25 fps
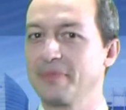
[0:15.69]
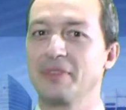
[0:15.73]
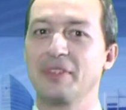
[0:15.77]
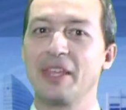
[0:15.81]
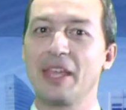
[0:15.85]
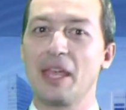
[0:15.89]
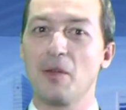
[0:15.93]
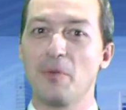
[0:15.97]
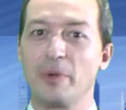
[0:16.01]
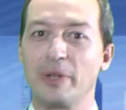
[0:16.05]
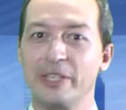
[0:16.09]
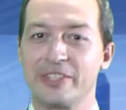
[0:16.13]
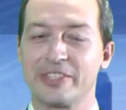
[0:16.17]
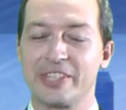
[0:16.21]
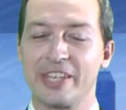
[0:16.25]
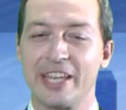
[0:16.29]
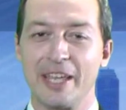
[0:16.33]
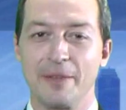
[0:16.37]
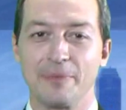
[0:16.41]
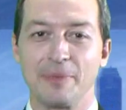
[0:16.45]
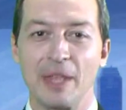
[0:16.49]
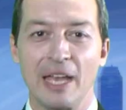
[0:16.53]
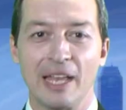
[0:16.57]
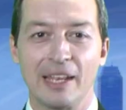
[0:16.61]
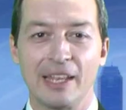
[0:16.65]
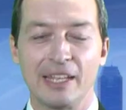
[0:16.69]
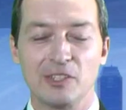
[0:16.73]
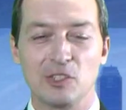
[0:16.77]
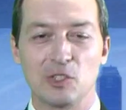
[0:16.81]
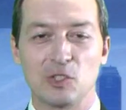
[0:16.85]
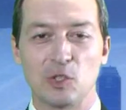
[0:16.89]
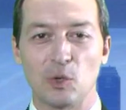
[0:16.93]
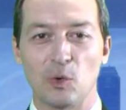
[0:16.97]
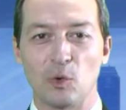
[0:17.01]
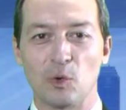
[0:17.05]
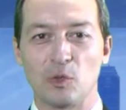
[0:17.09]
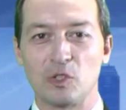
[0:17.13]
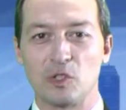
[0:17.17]
There we say. Let's
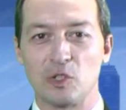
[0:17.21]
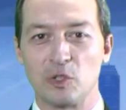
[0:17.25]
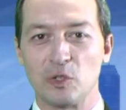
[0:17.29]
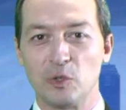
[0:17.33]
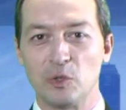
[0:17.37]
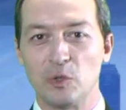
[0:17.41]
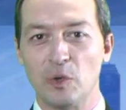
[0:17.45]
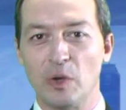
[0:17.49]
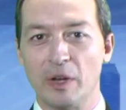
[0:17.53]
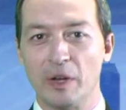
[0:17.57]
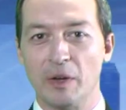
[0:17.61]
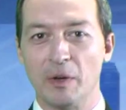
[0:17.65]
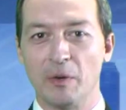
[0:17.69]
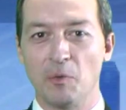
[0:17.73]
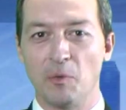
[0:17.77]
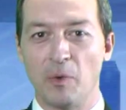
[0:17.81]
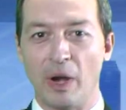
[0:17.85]
talk to